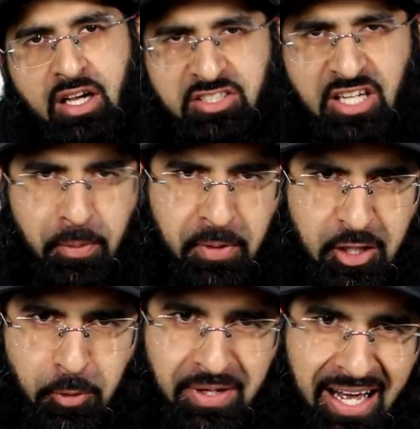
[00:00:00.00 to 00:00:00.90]
Assalamu
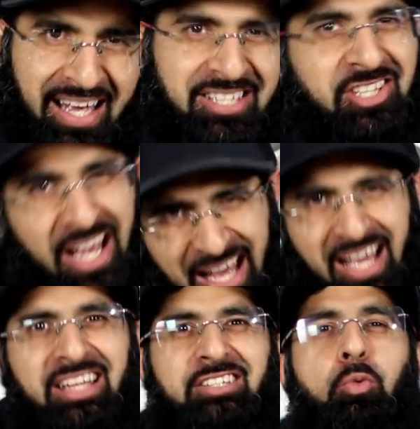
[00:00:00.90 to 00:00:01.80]
alaikum, guys,
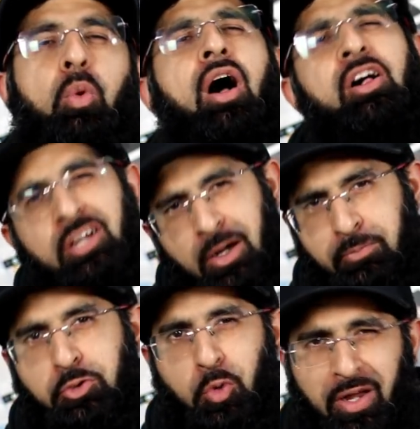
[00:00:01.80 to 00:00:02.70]
and
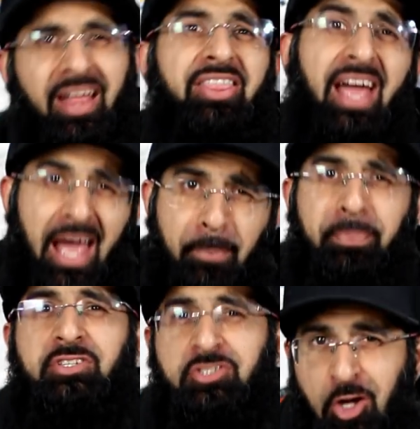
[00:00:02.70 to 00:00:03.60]
welcome to another
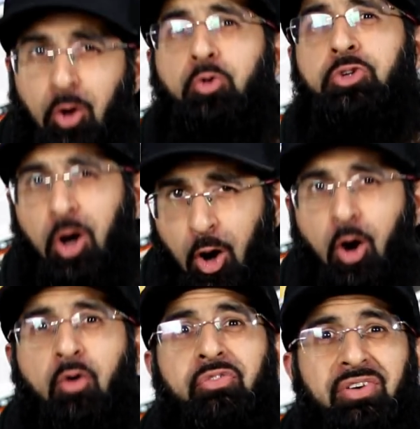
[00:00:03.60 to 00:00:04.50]
episode
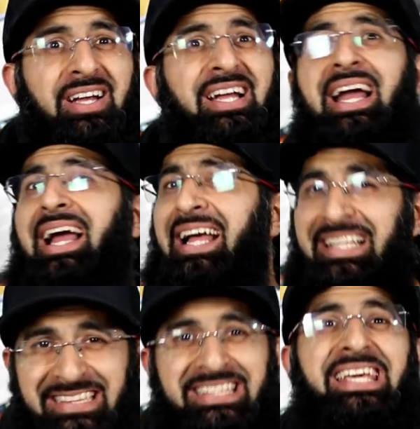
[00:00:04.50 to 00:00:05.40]
of
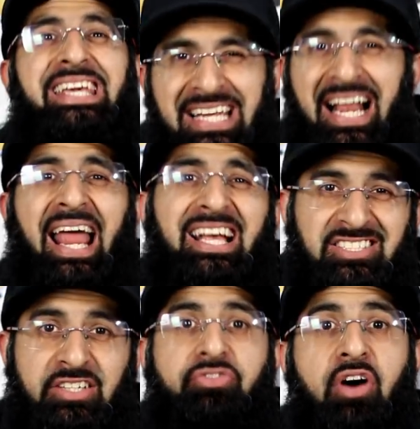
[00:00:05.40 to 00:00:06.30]

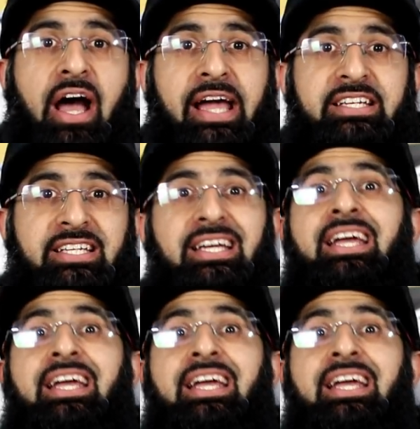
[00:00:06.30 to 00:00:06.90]
Declassified